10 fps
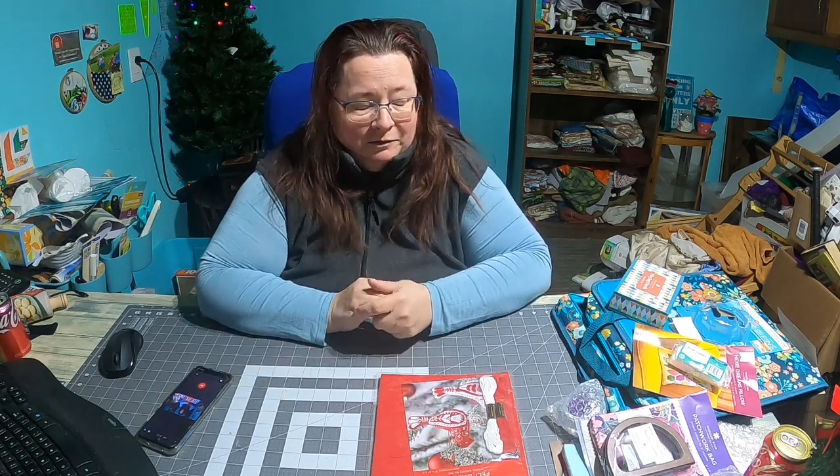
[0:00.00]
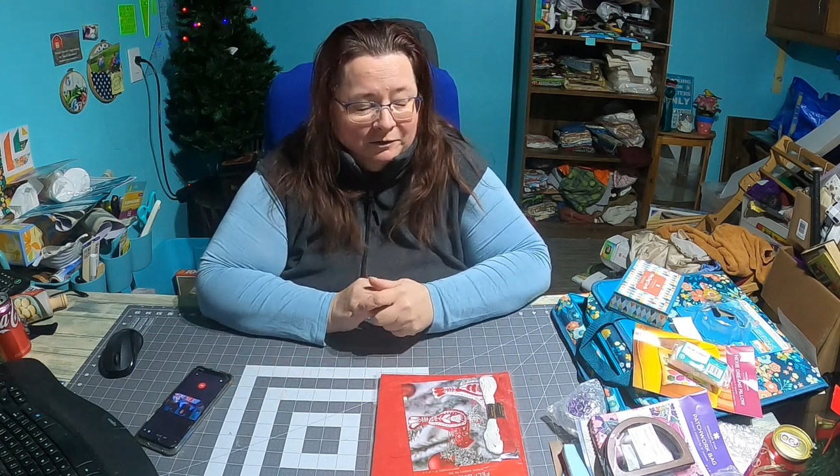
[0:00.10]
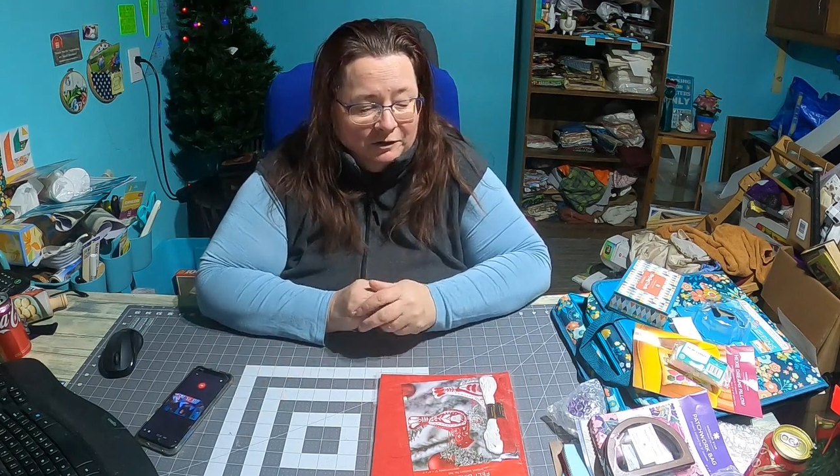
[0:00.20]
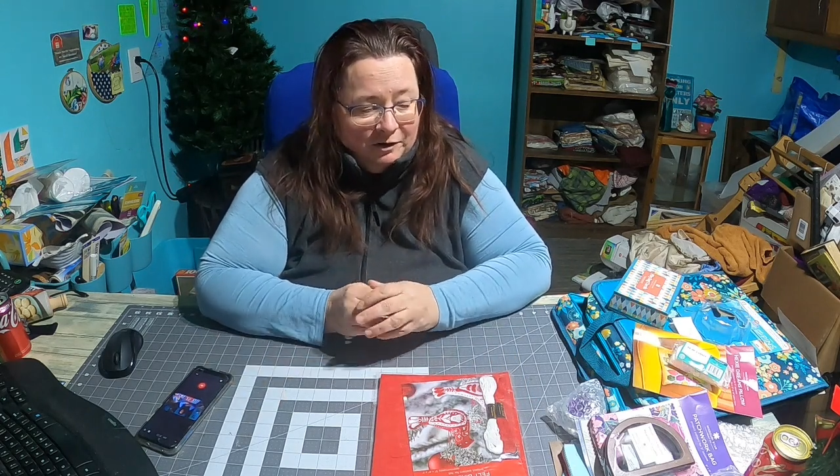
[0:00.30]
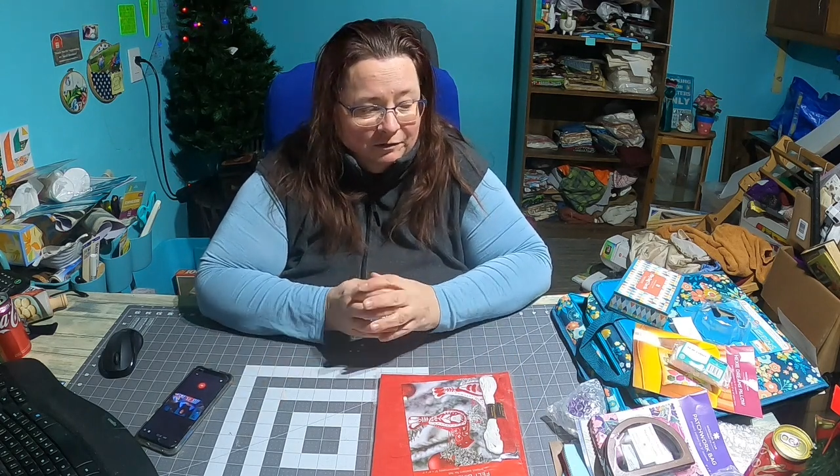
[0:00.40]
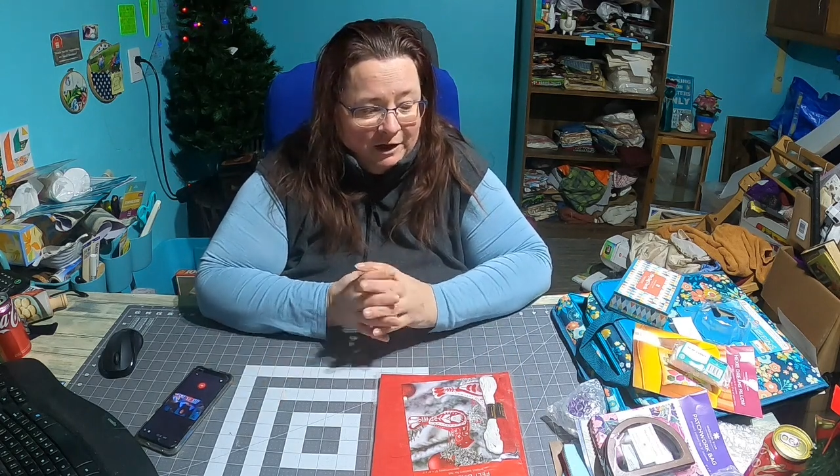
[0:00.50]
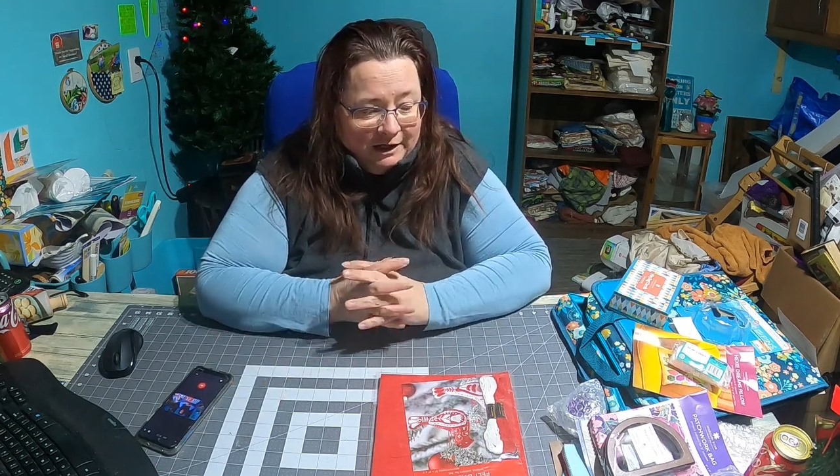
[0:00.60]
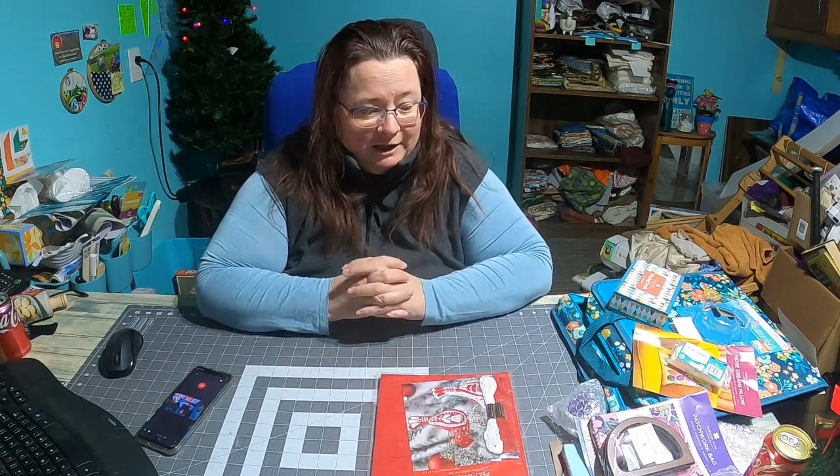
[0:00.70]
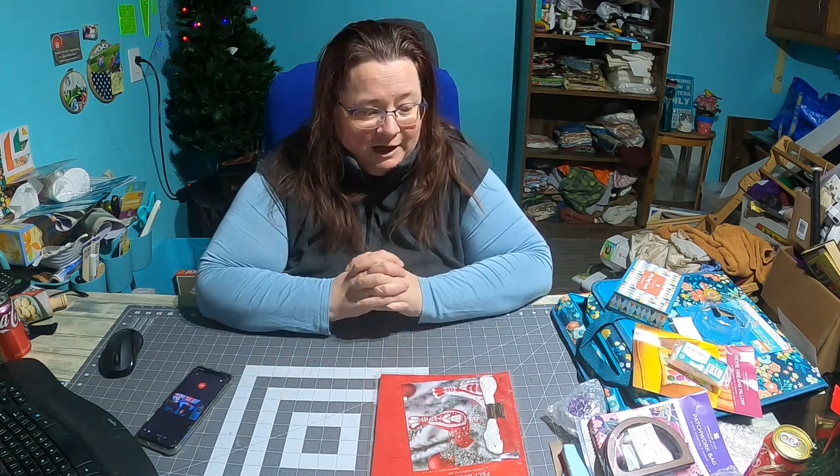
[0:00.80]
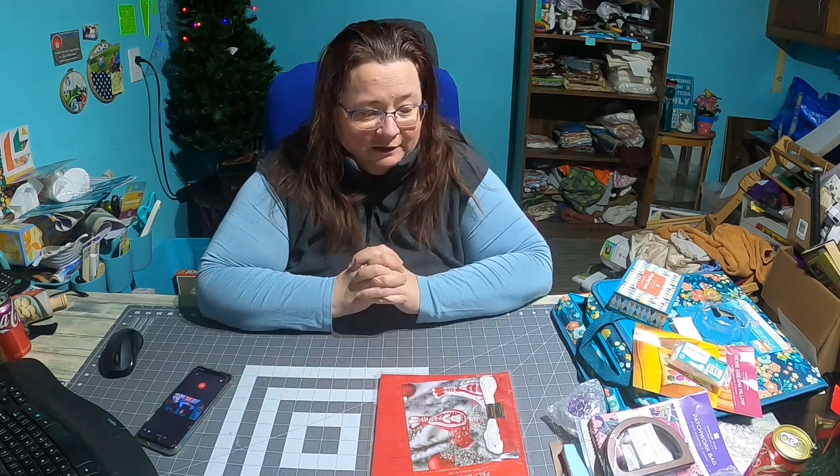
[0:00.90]
stuff
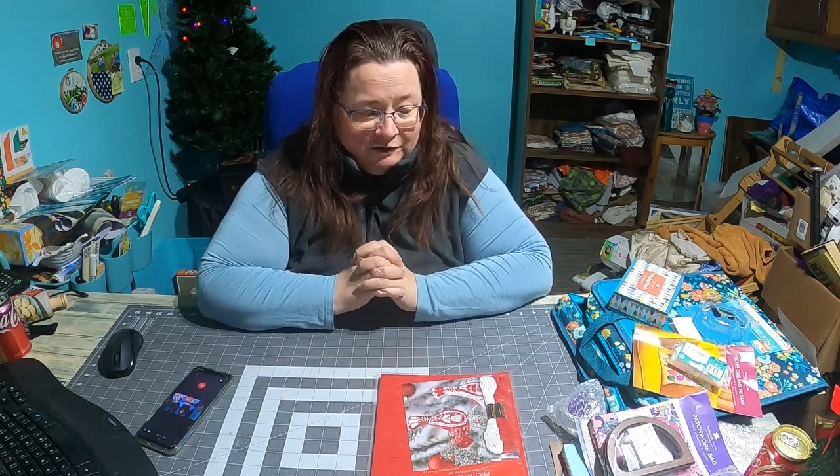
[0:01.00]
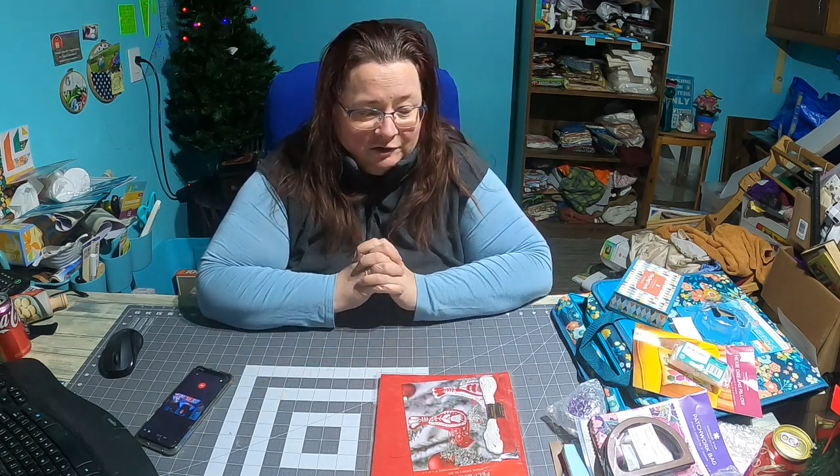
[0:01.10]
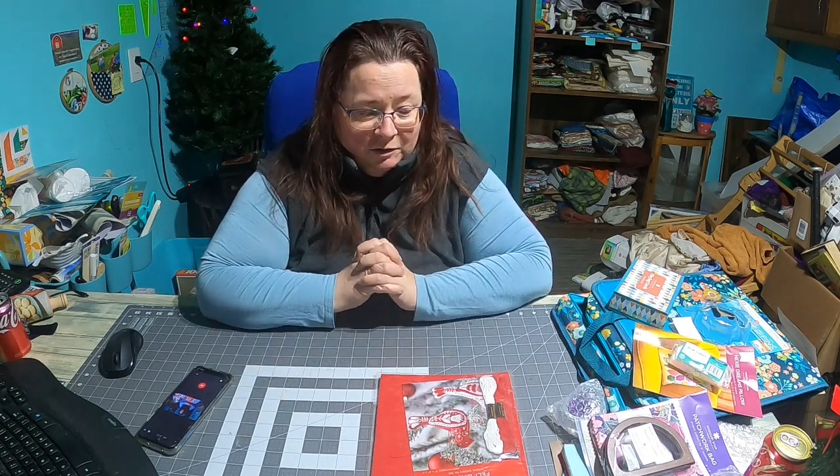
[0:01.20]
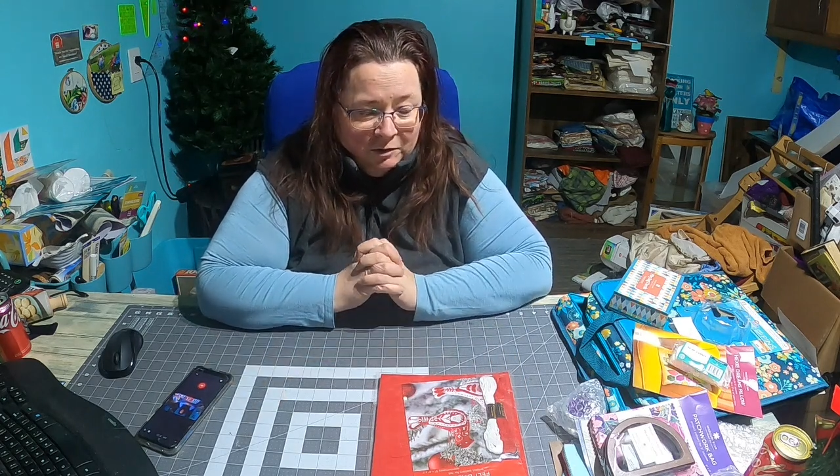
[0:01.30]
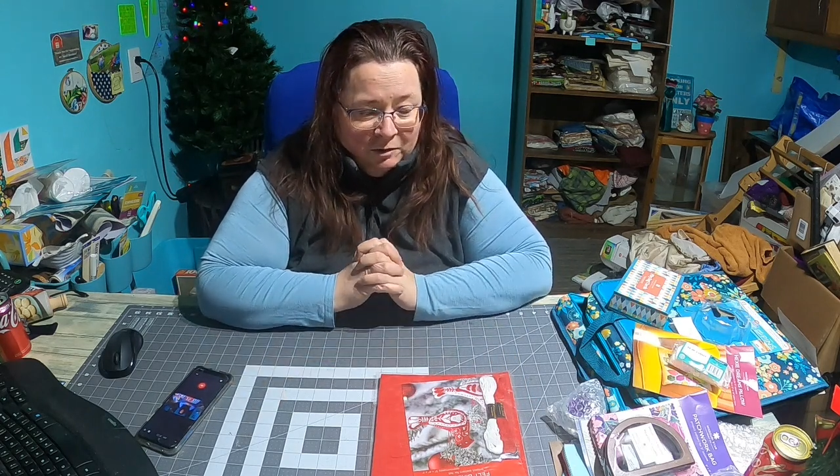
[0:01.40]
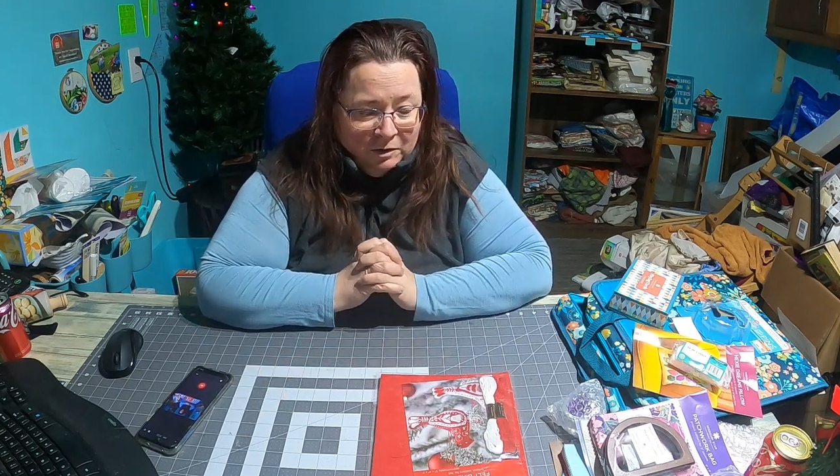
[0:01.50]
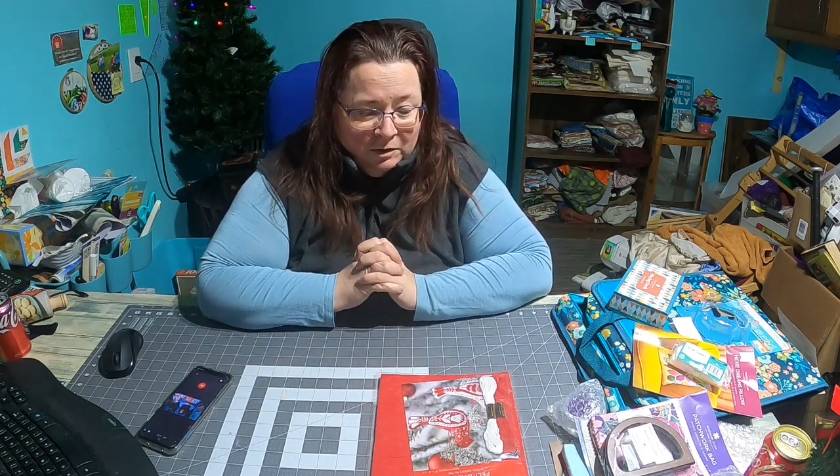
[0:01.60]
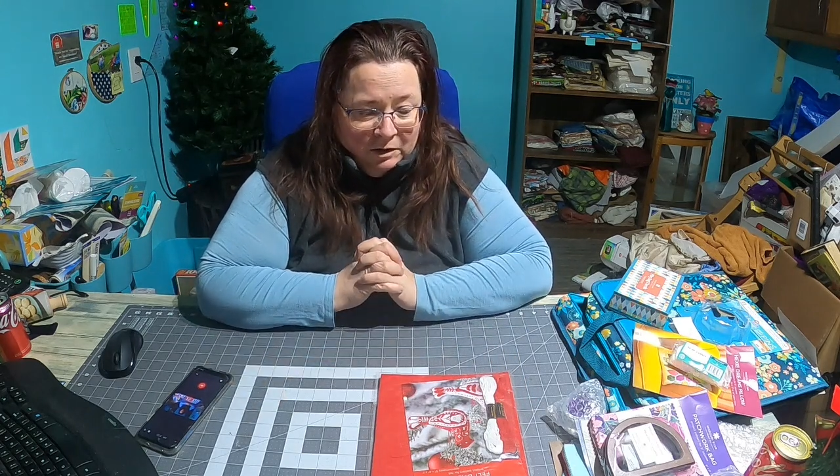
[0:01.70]
like that. So,